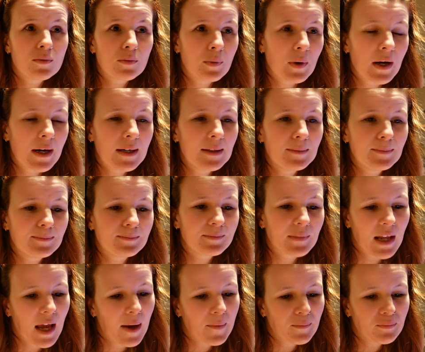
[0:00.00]
But
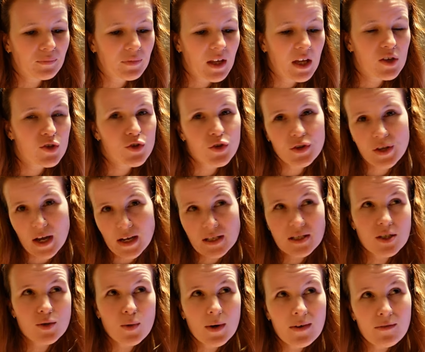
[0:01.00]
yeah, so
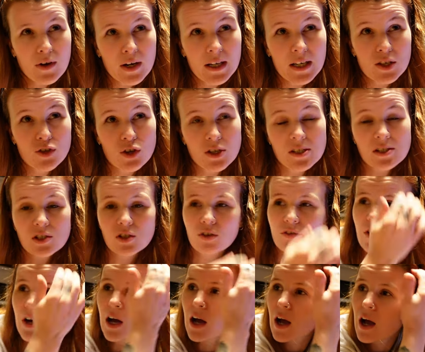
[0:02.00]
that's what I'm finding interesting so
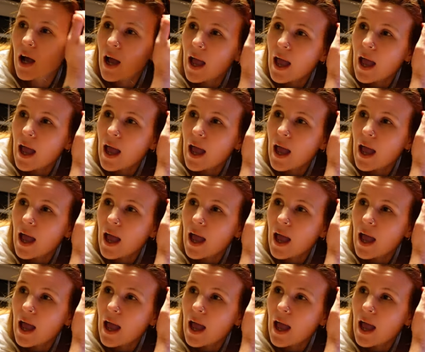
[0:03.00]
far.